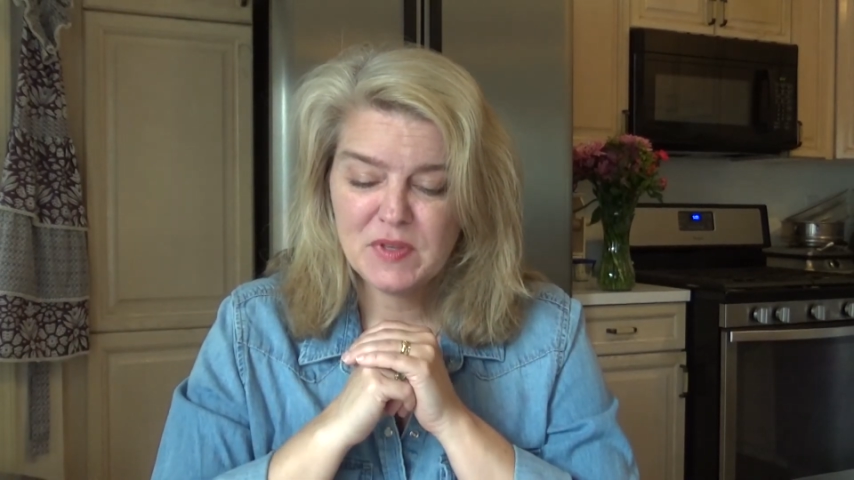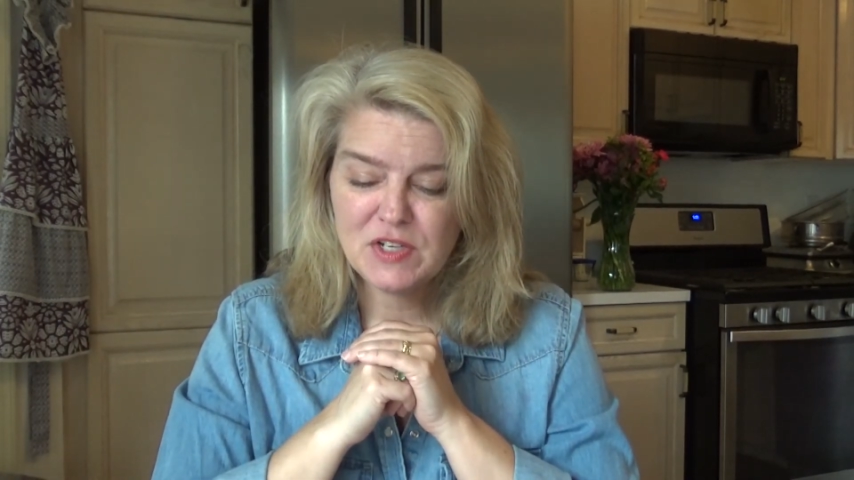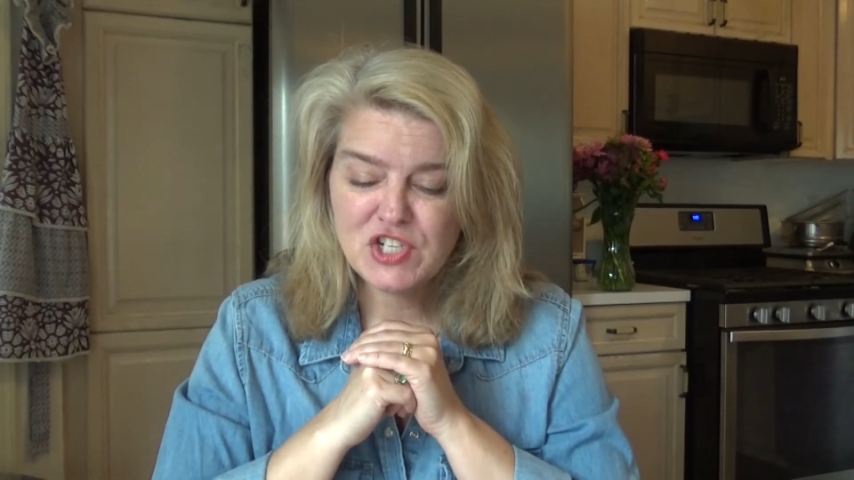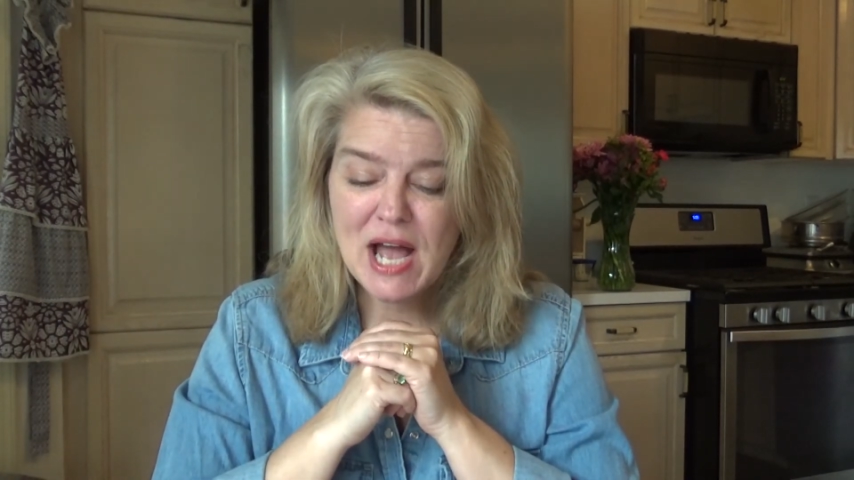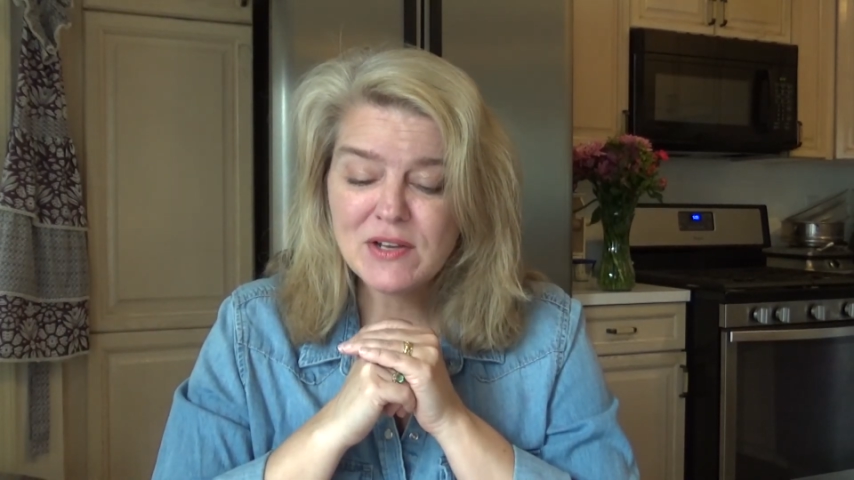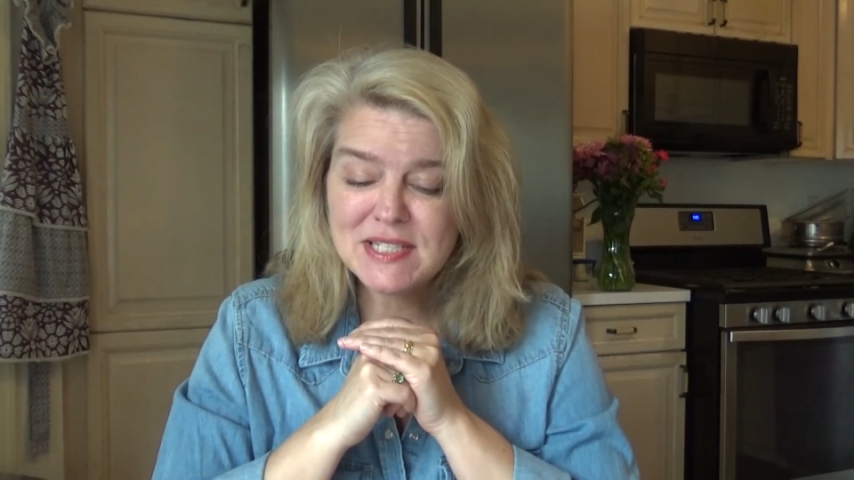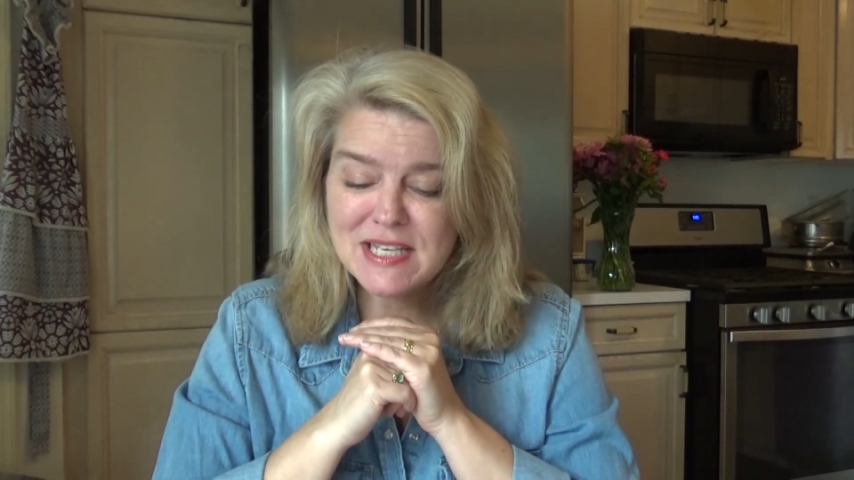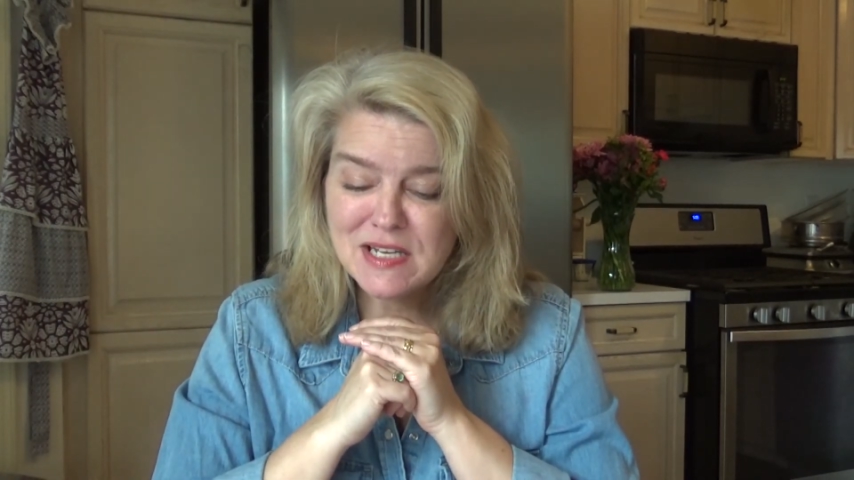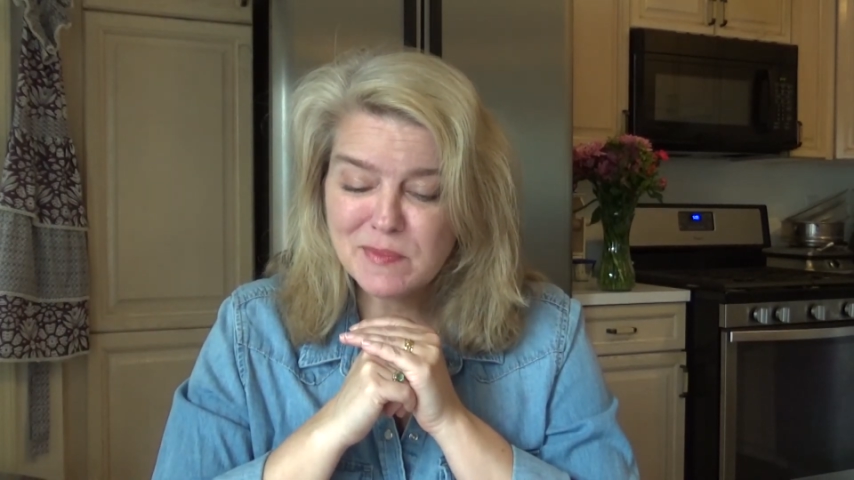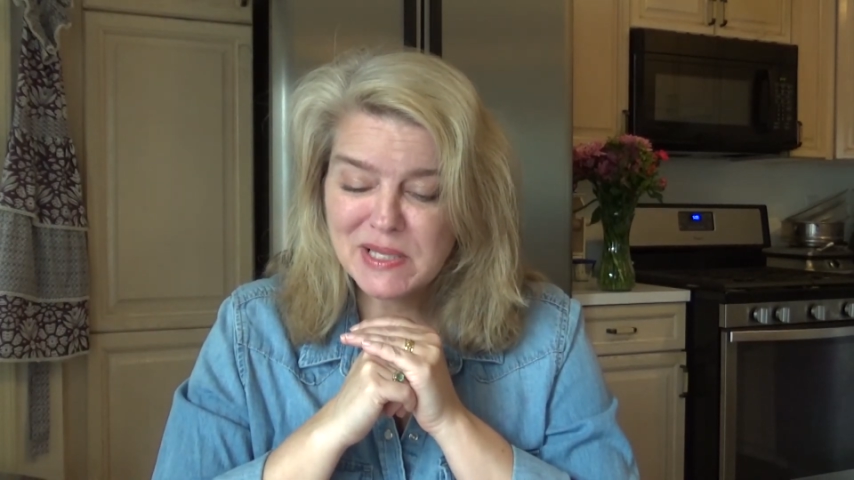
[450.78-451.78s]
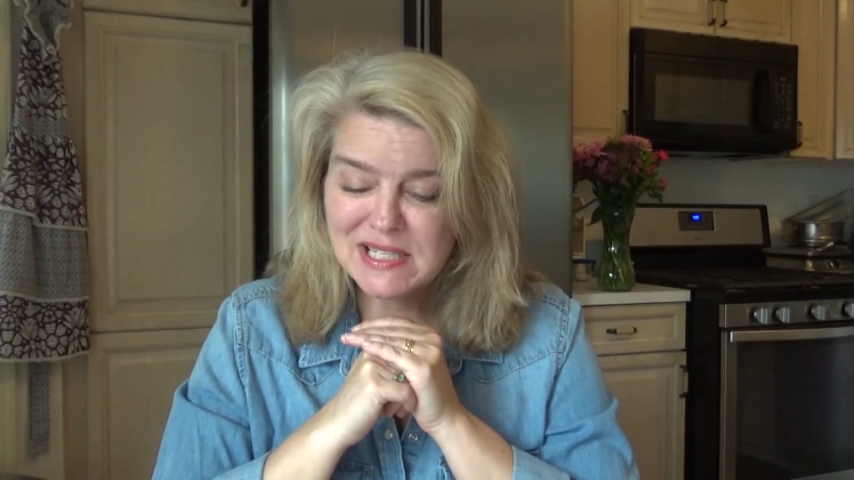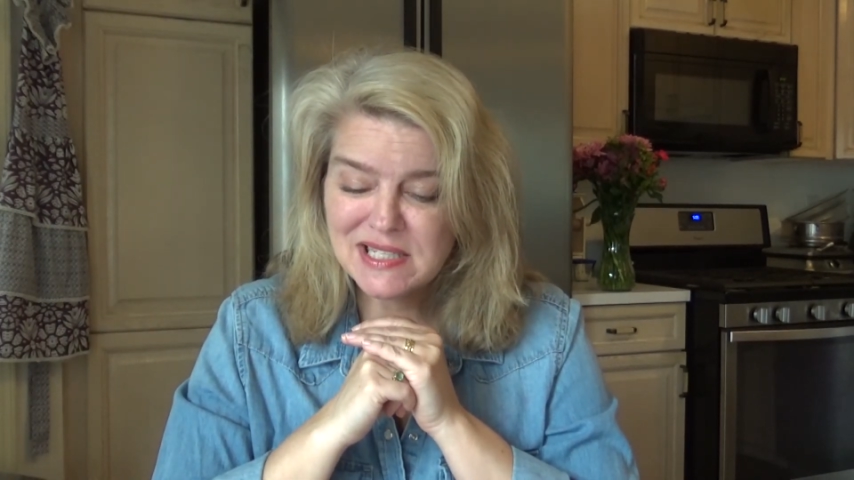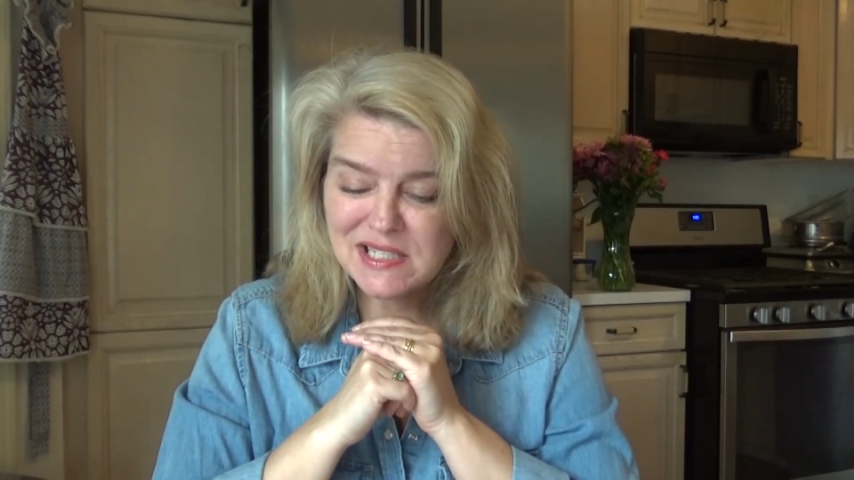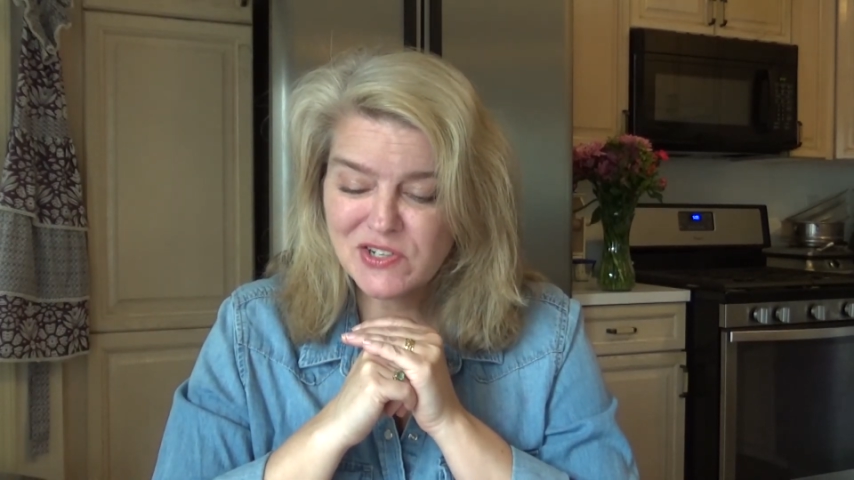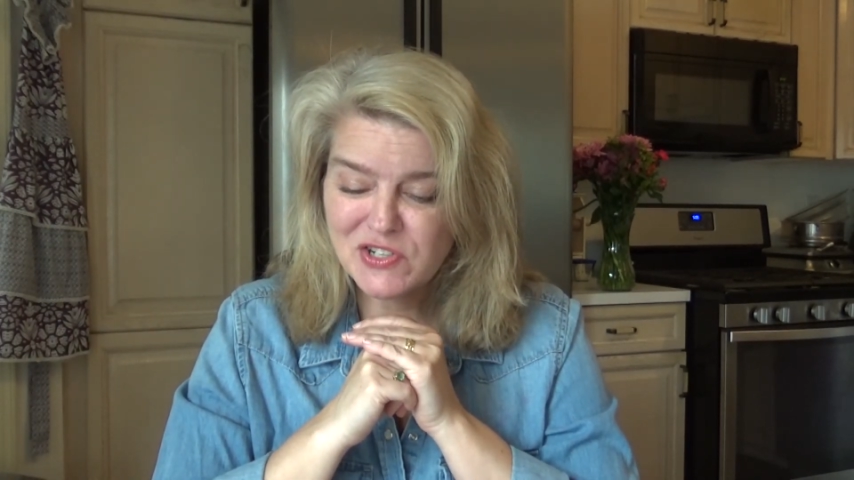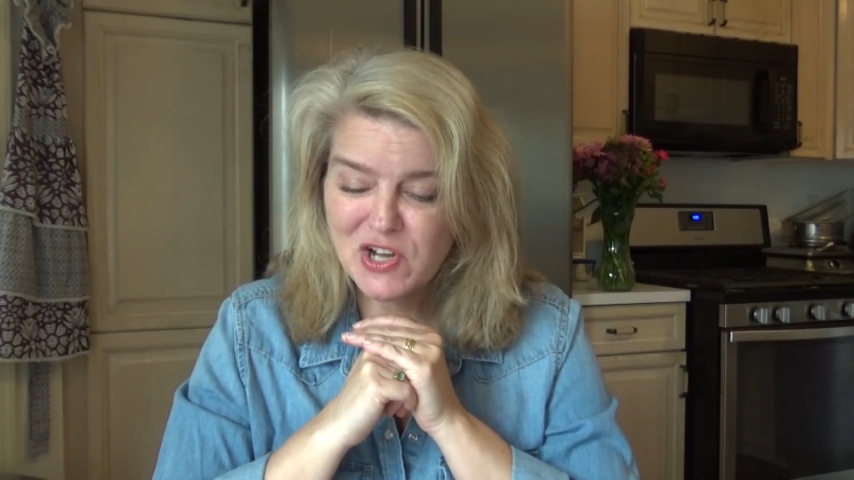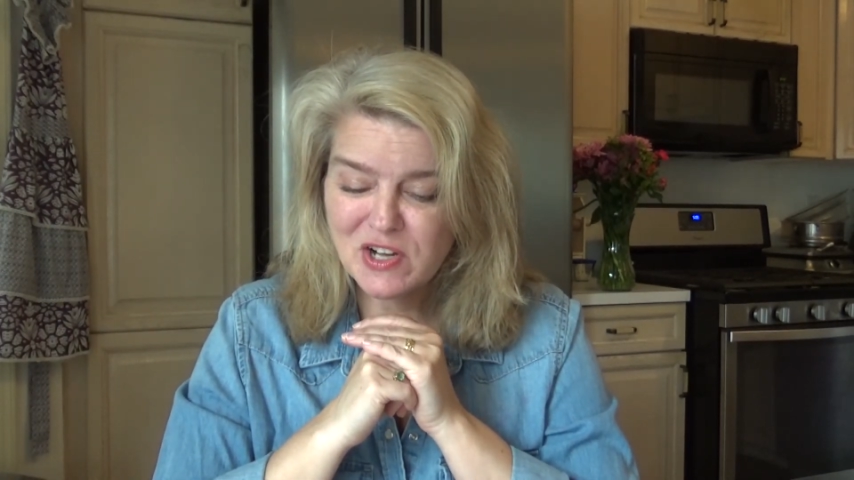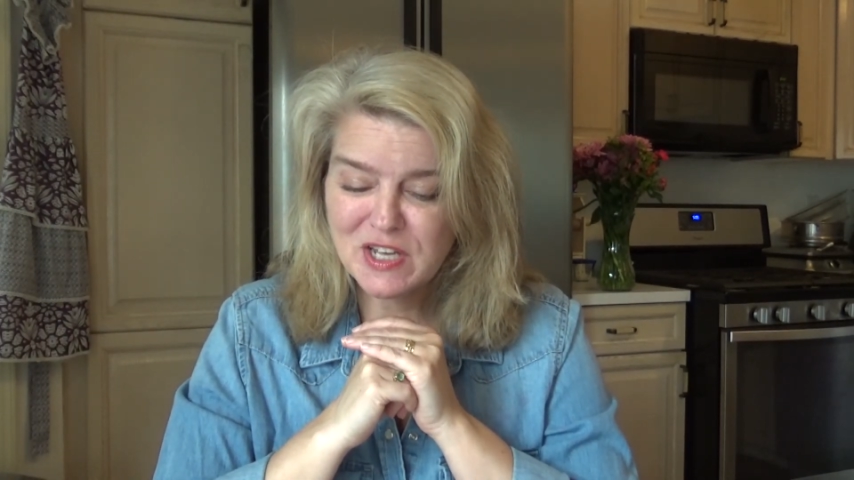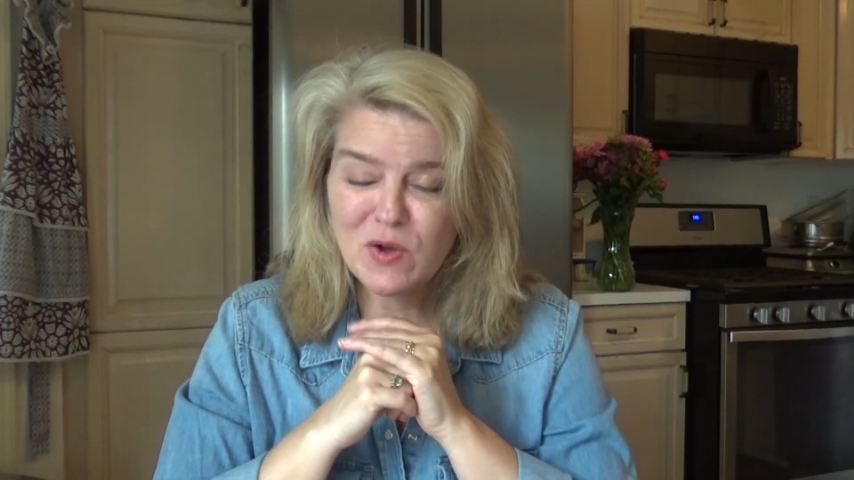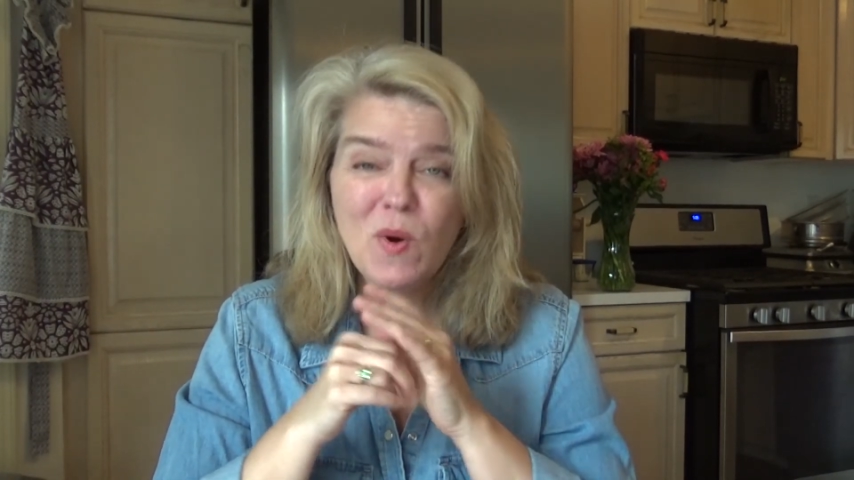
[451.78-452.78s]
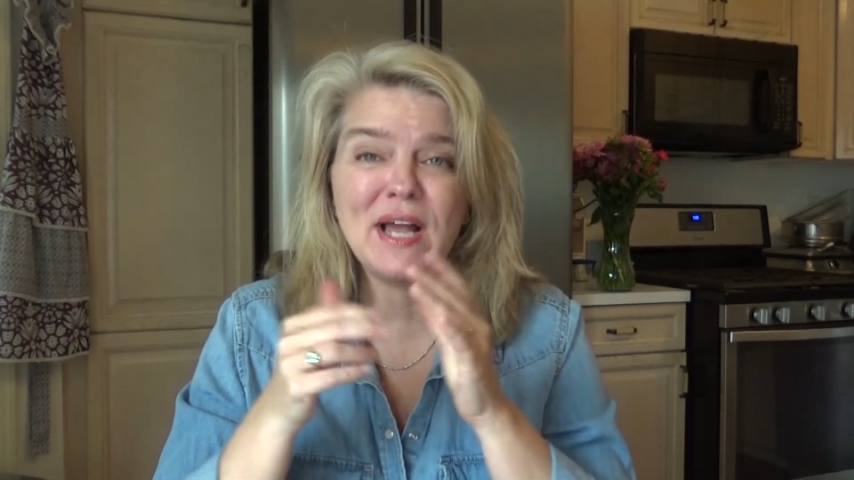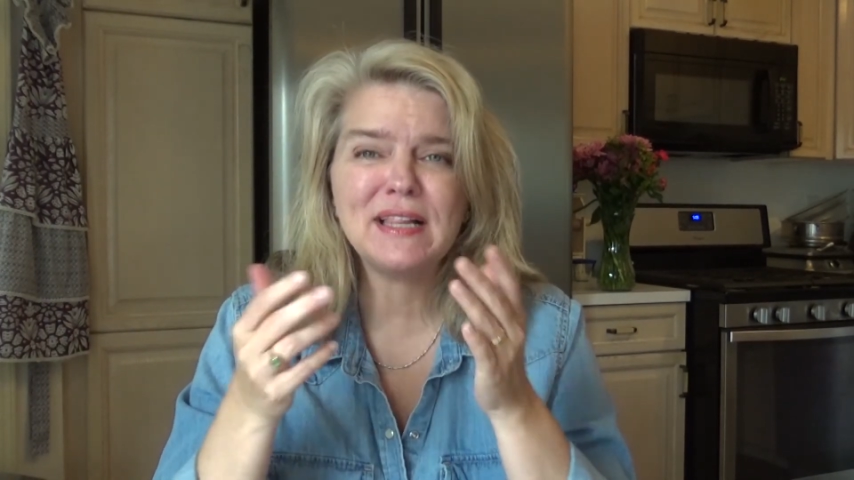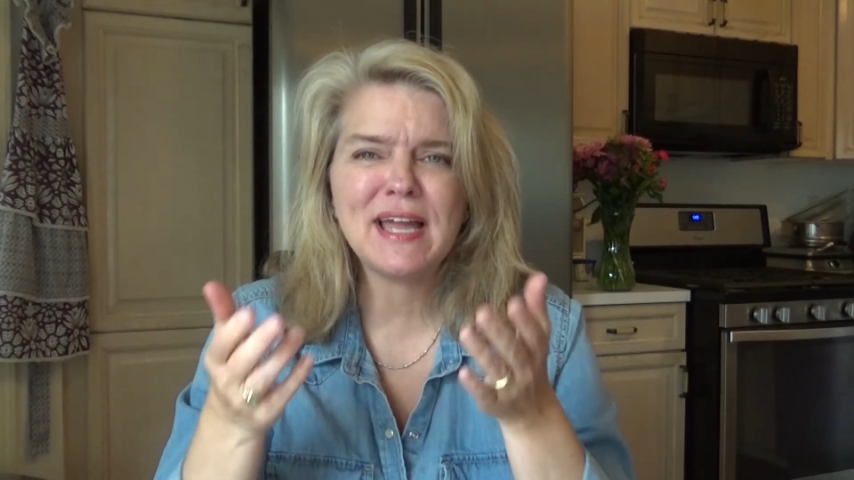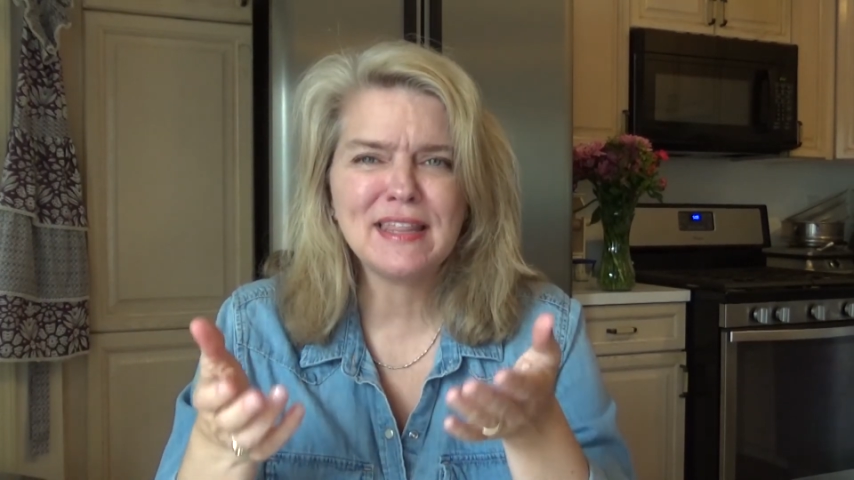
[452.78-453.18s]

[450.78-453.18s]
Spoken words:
Child is eating a pleasant dinner, talking quietly.